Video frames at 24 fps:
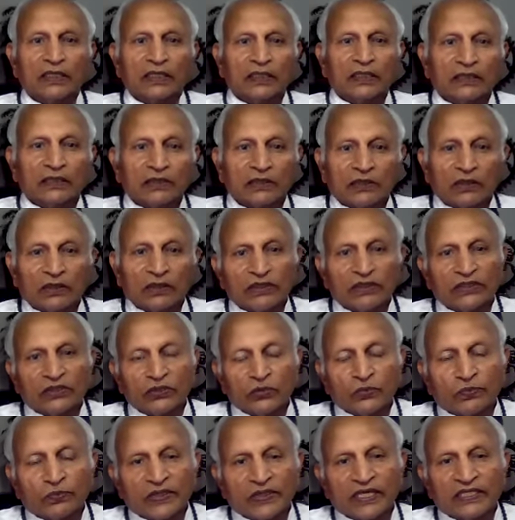So, as you
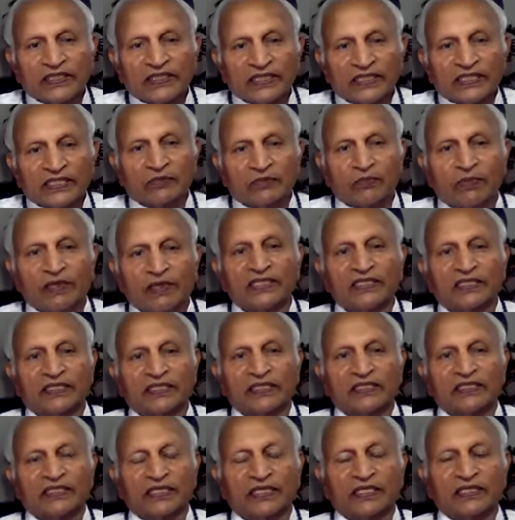practice
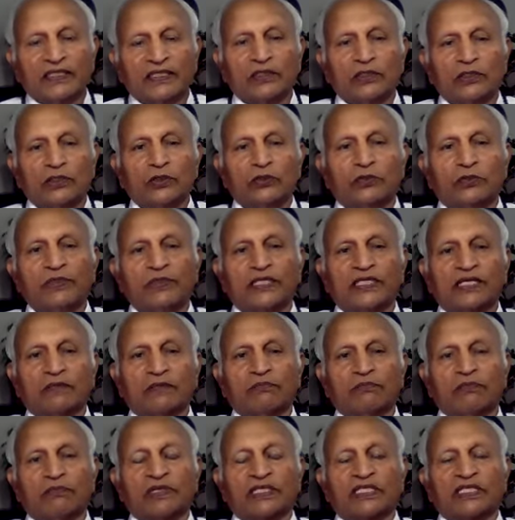meditation, you become
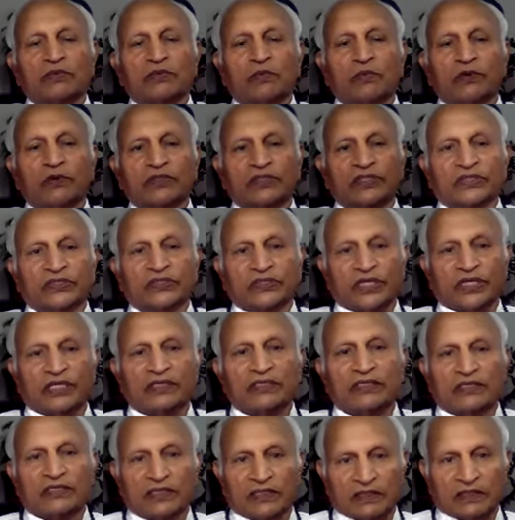much more
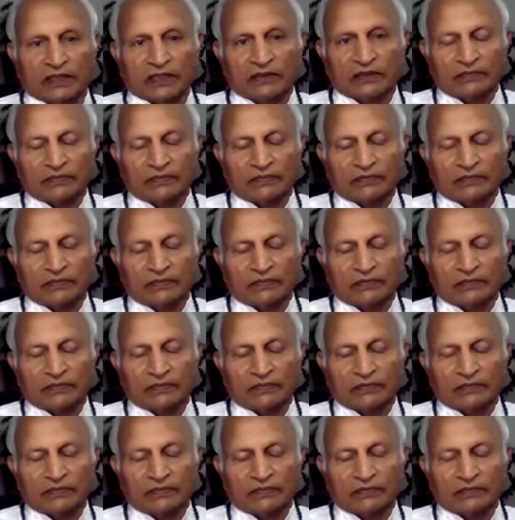centered.